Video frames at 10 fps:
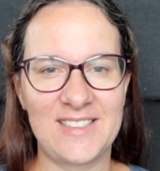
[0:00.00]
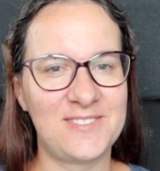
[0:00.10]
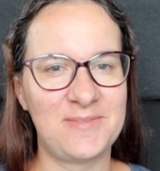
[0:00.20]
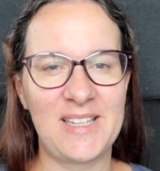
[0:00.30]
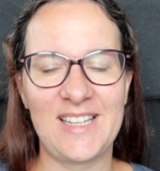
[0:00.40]

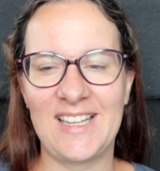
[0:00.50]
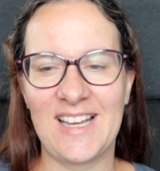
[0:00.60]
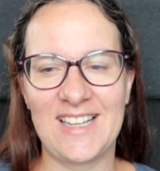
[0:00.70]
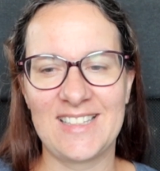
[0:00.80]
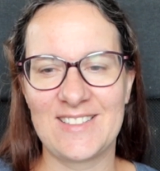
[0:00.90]
of me
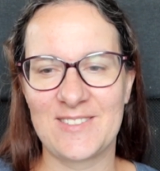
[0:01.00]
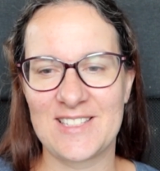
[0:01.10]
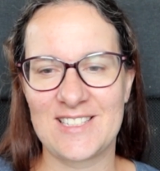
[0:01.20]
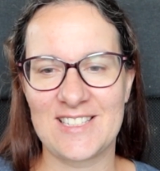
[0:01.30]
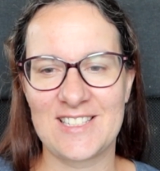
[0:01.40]
and
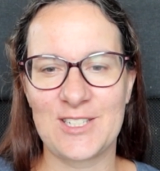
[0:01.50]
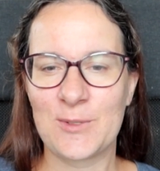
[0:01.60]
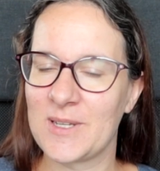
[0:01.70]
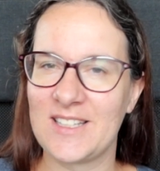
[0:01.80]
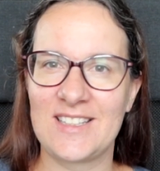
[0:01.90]
was just
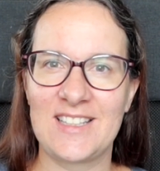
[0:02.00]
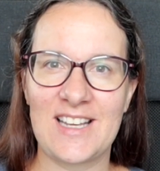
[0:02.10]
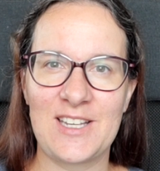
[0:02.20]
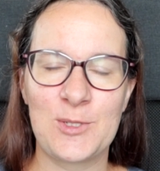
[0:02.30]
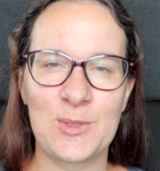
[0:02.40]
joking that
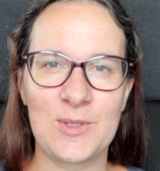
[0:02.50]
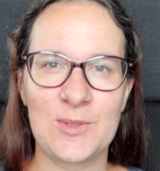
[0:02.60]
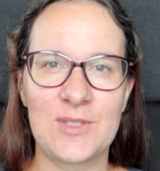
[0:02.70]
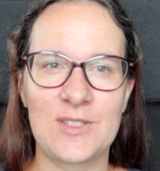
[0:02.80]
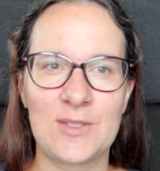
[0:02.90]
I should
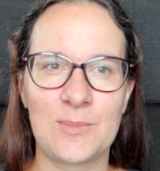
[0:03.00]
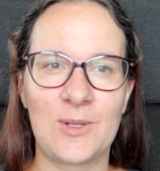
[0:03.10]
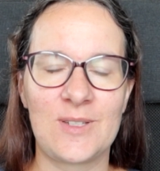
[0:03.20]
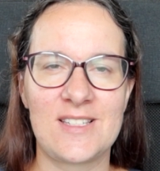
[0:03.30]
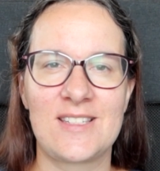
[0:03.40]
use the
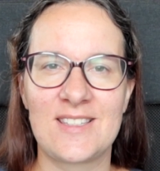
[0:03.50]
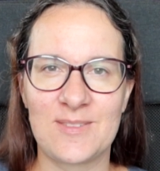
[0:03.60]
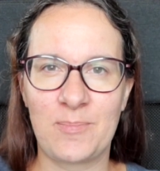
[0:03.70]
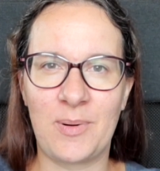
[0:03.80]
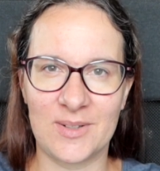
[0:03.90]
smallest
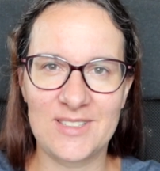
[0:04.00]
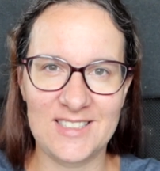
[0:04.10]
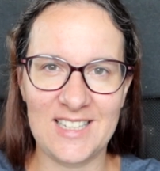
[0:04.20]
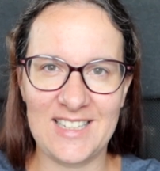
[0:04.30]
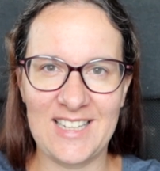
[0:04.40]
pot
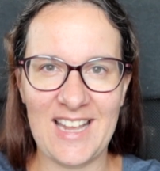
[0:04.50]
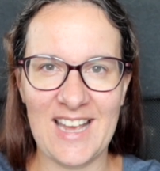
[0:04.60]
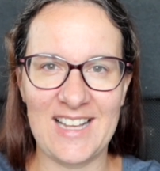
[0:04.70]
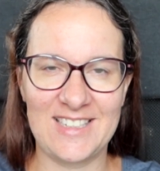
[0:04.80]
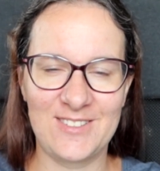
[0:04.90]
that they
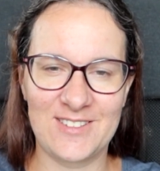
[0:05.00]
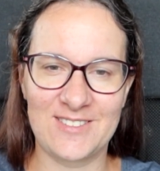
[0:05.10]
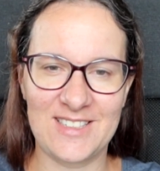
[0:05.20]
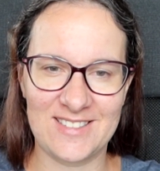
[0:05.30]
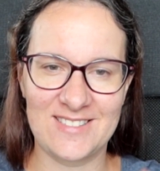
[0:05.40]
had, you know,
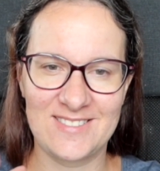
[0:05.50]
that